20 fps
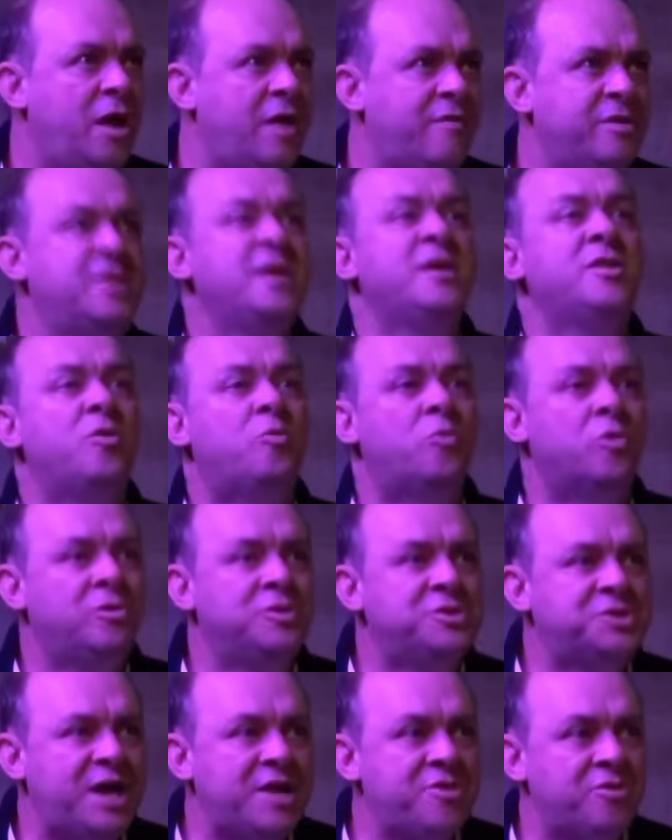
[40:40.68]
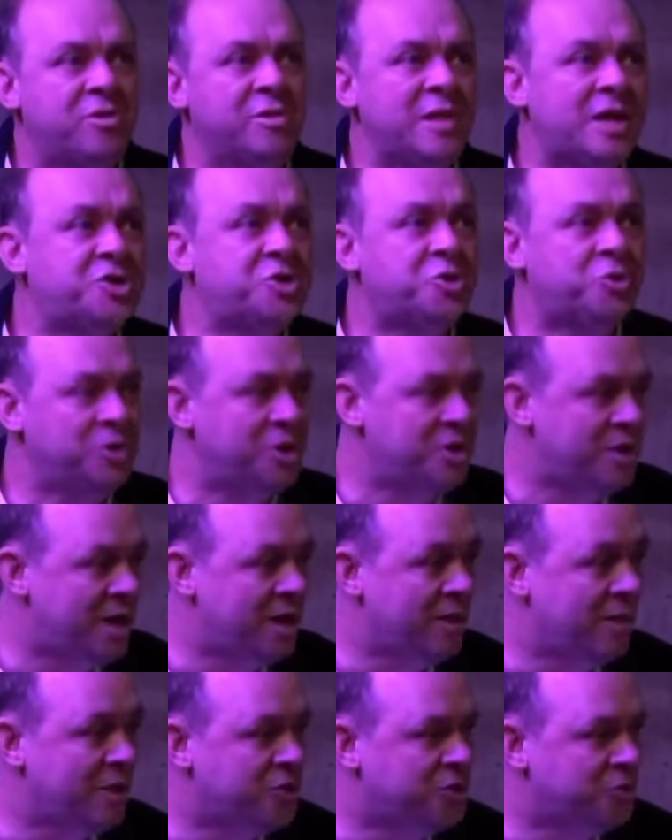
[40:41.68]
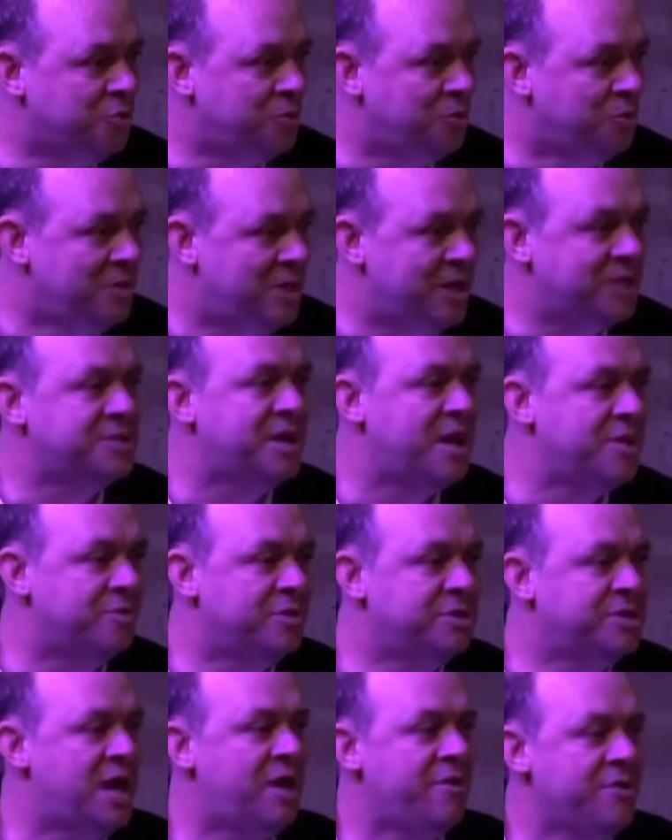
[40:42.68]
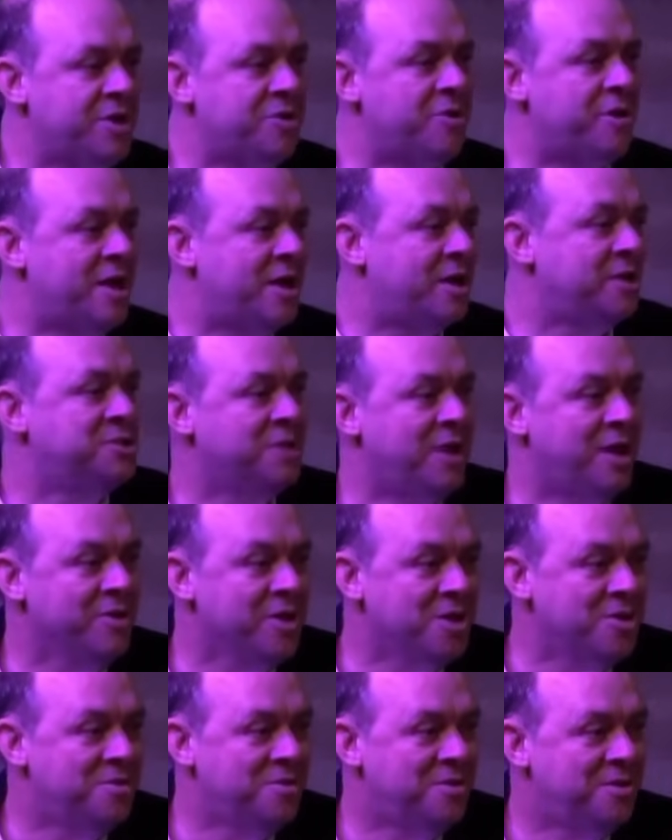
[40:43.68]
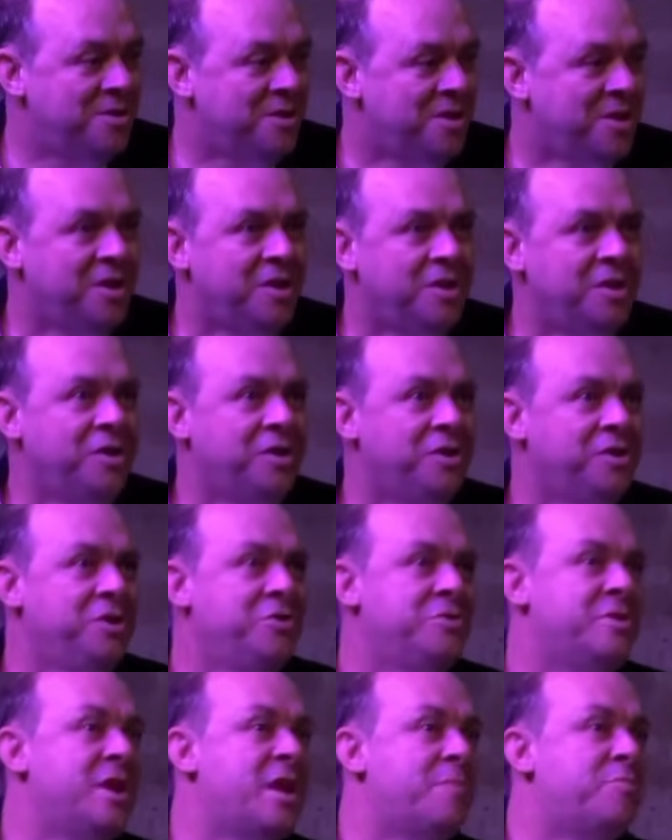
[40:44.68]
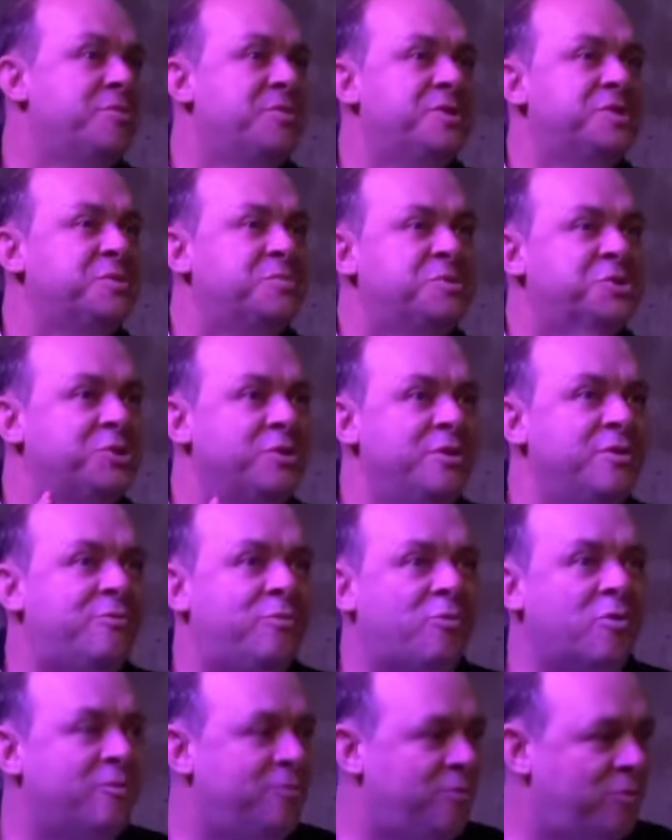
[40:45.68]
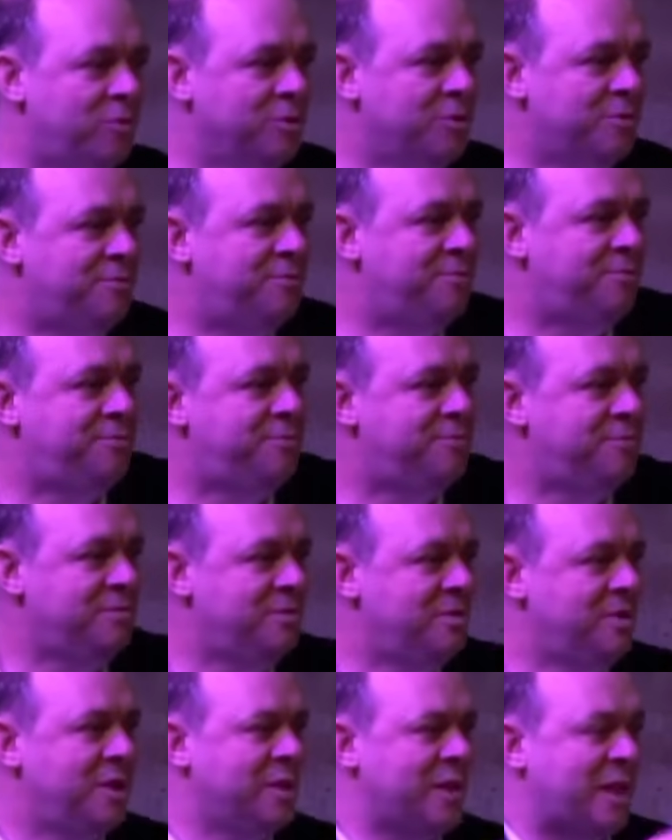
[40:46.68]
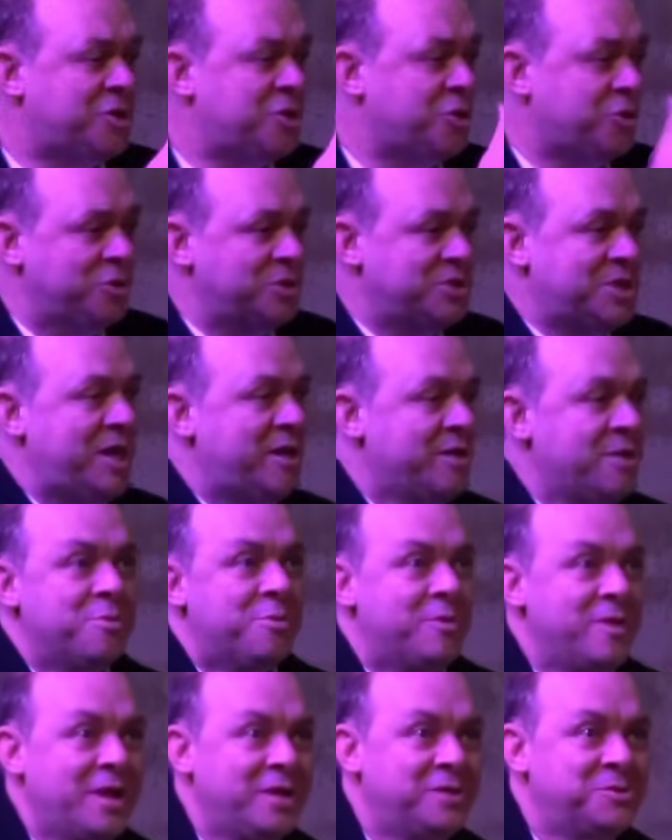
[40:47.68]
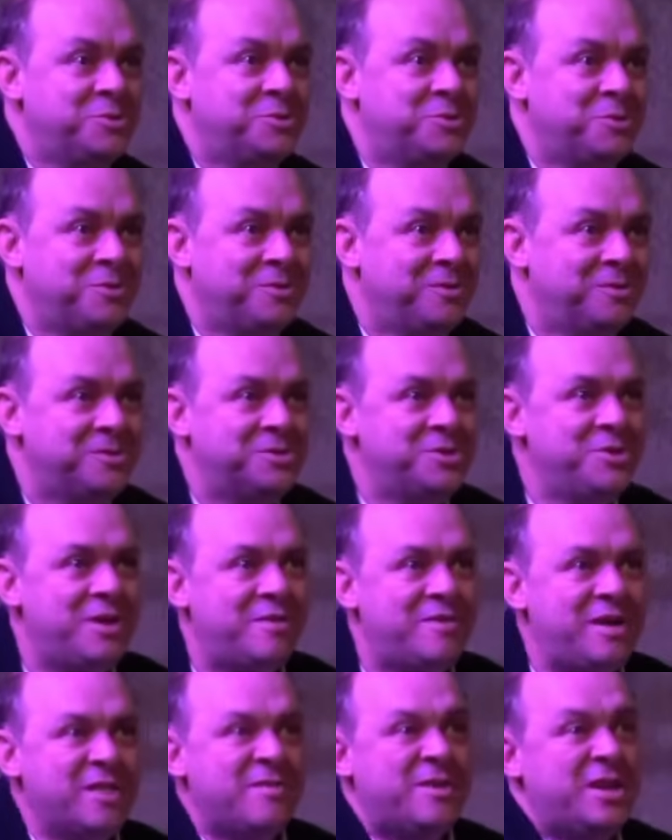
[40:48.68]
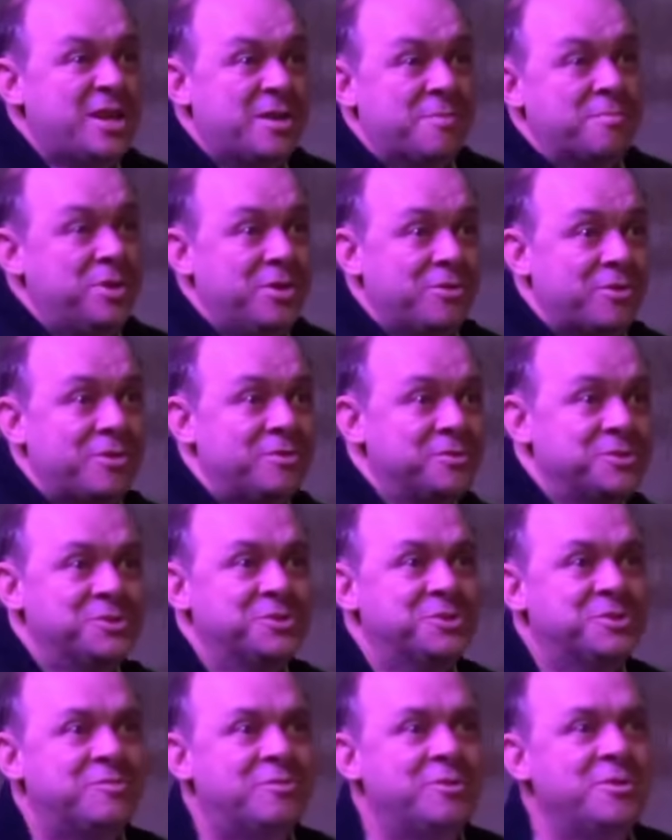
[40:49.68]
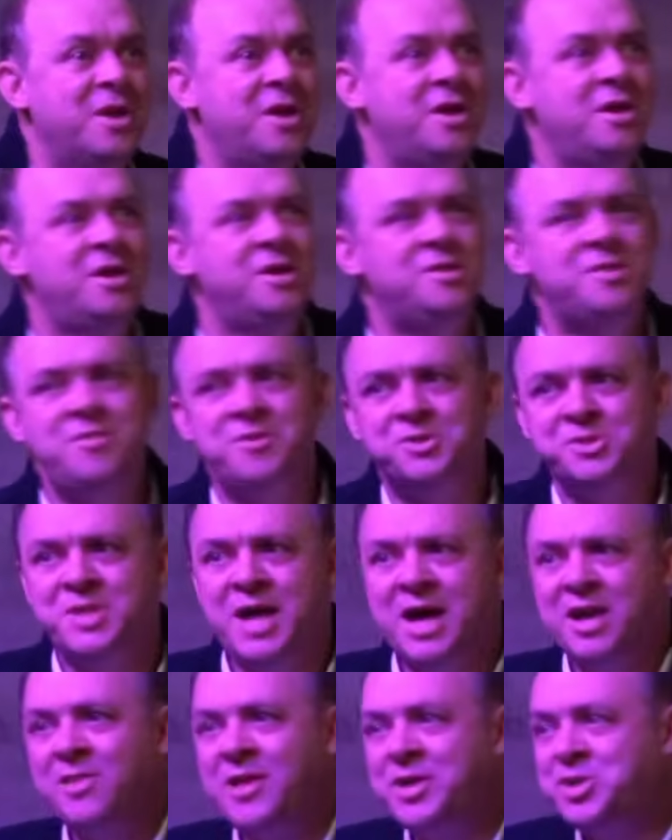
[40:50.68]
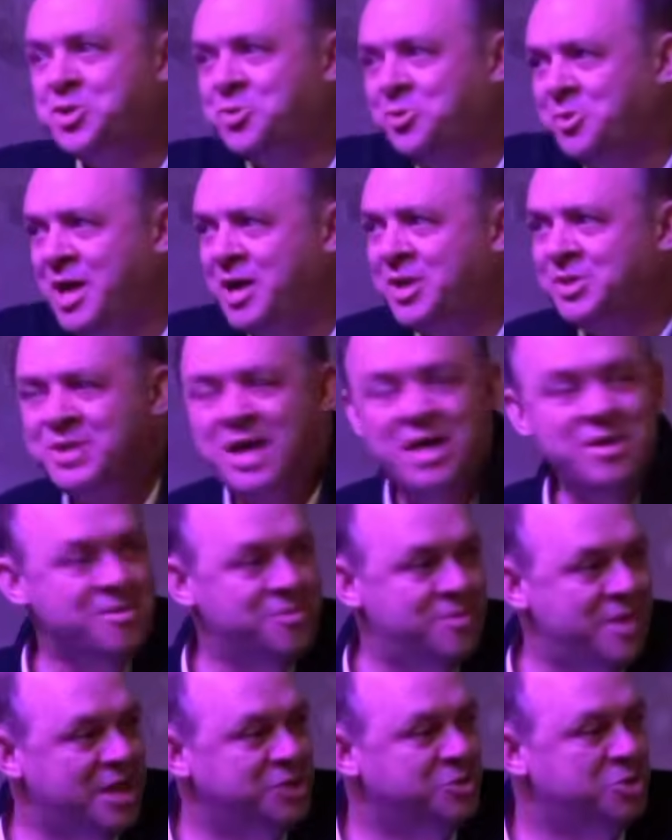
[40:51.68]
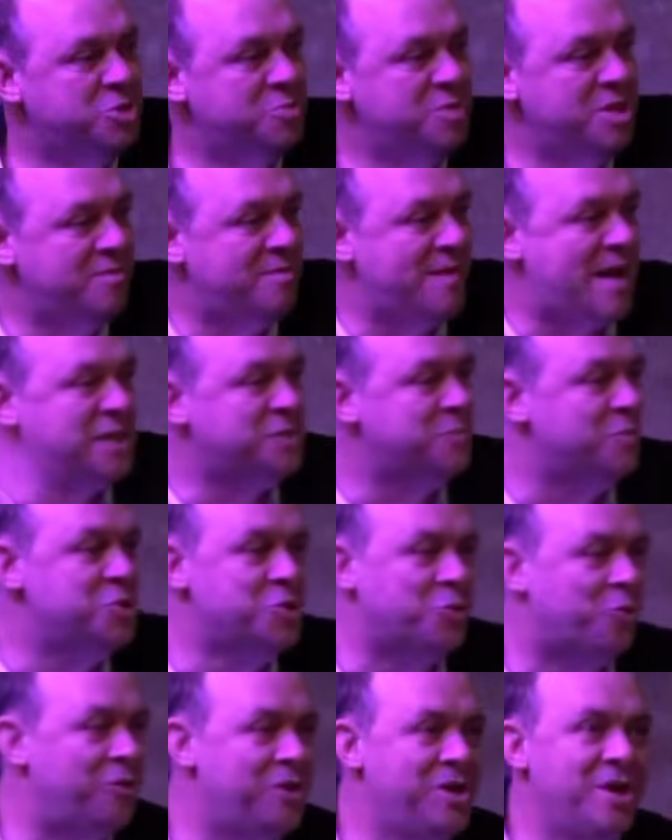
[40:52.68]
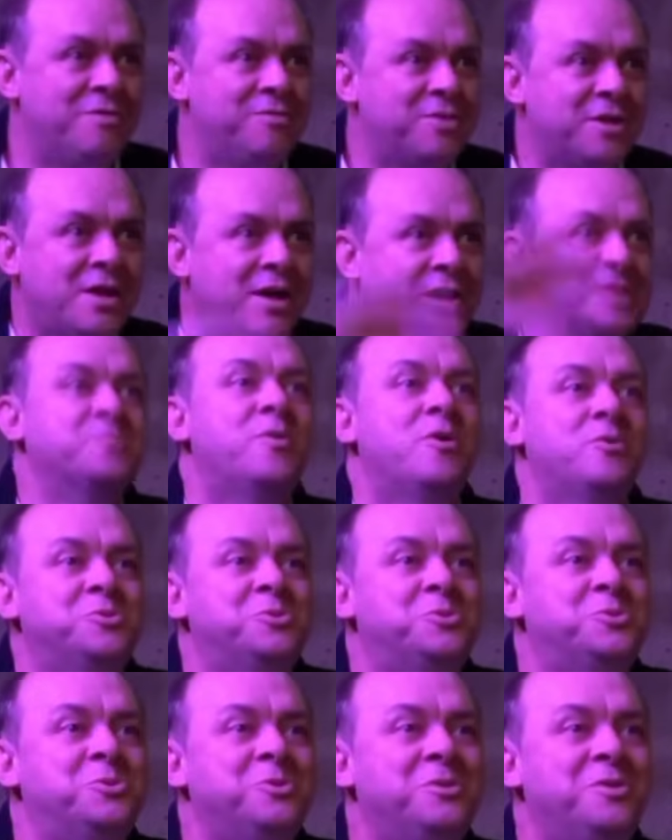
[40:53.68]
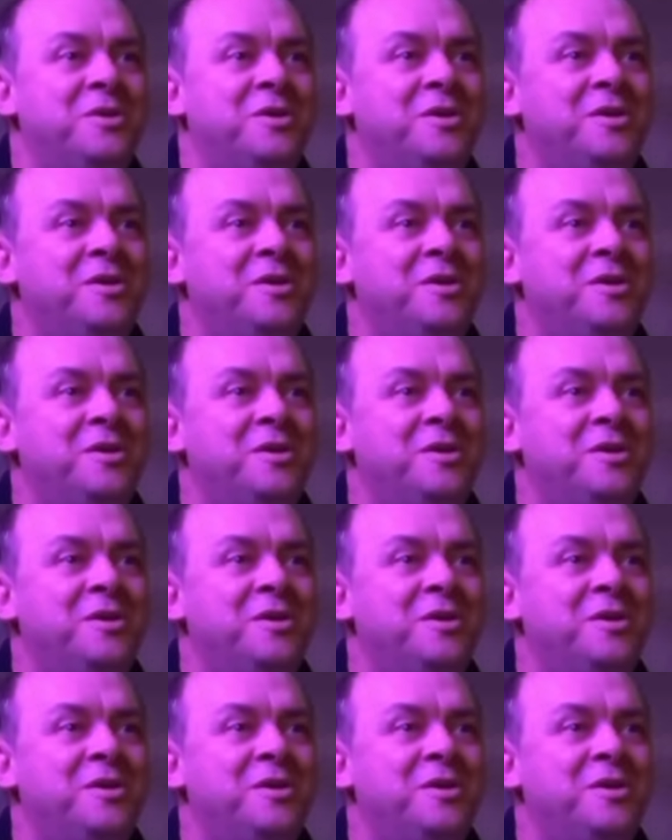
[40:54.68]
everything in the world is either electrical and non-electrical, and it's either Italian or non-Italian. You'd end up with this absurd fourfold of electrical Italian things. So you'd have Olivetti computers and so forth. Then there's non-electrical, non-Italian things, which would be the vast majority of the cosmos,